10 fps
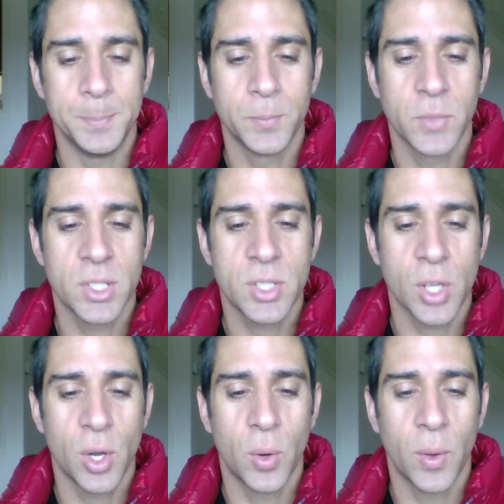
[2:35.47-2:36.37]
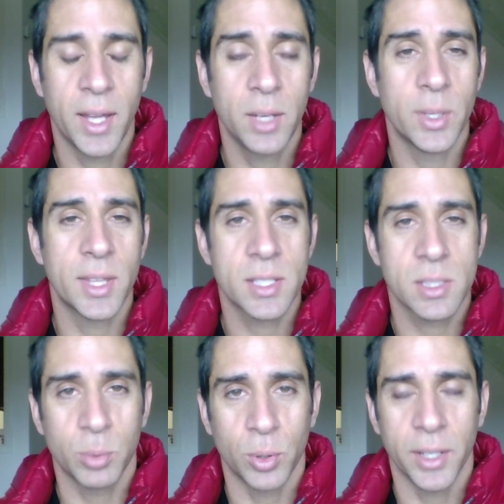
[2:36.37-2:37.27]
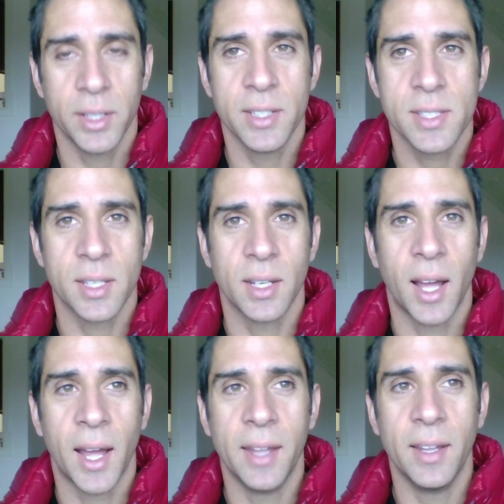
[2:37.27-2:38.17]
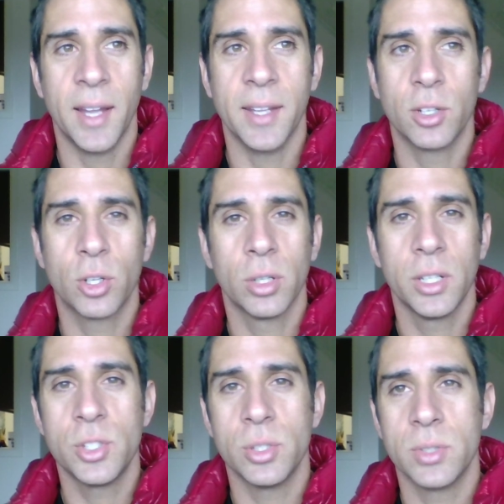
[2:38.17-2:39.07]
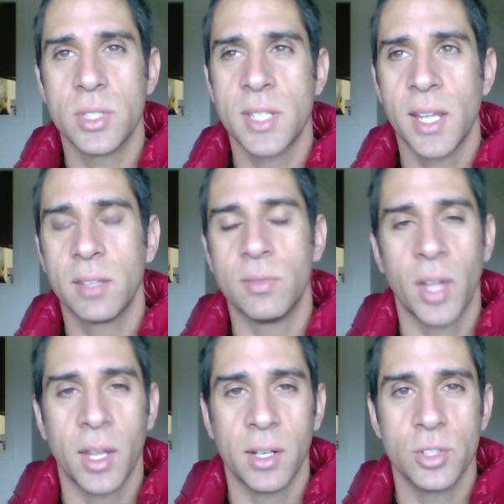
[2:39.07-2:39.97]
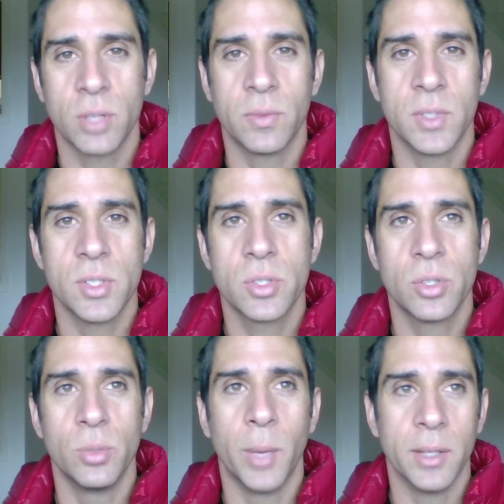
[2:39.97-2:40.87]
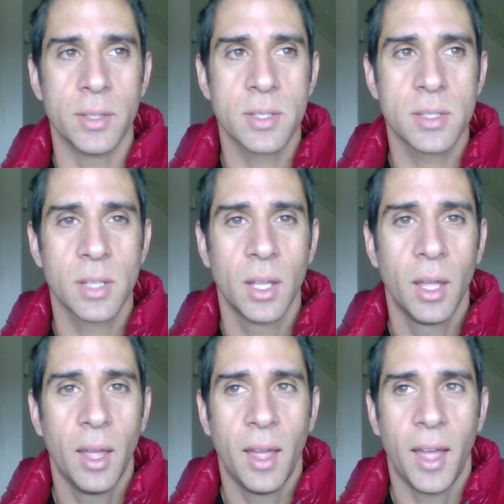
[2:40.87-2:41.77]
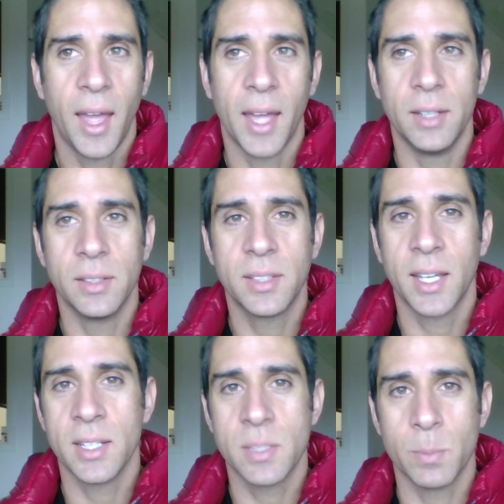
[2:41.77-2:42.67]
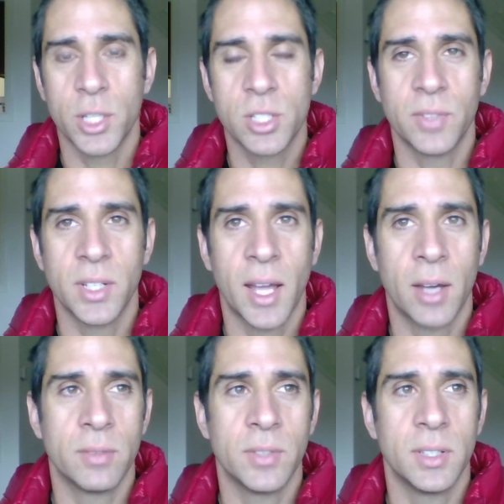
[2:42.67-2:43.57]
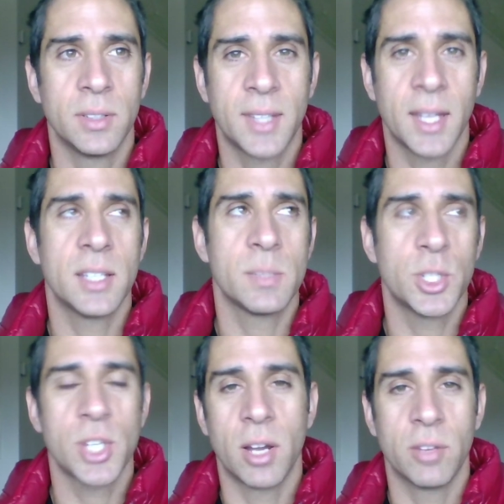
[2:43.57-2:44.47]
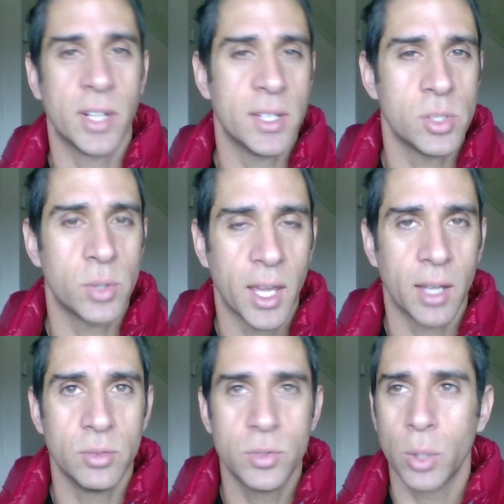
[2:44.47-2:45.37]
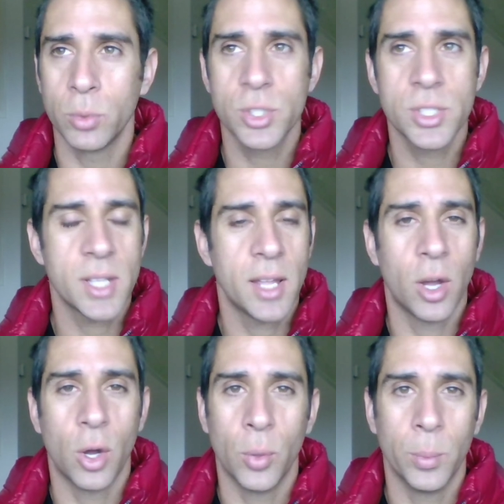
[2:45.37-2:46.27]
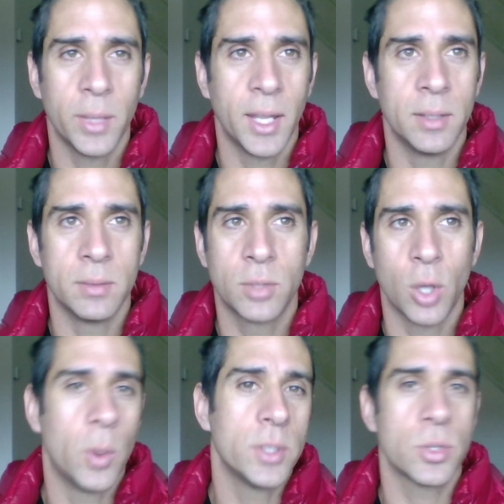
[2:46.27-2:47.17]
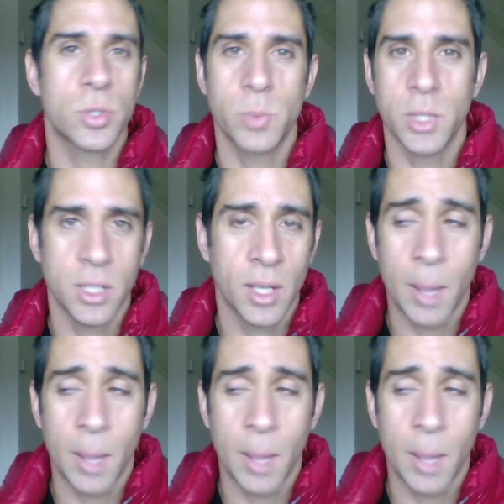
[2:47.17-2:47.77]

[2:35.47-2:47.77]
So anyway, that's the point, is that I encourage you to take advantage of these 2 months and get as much out of it as you can. Don't just stay home and go on social media.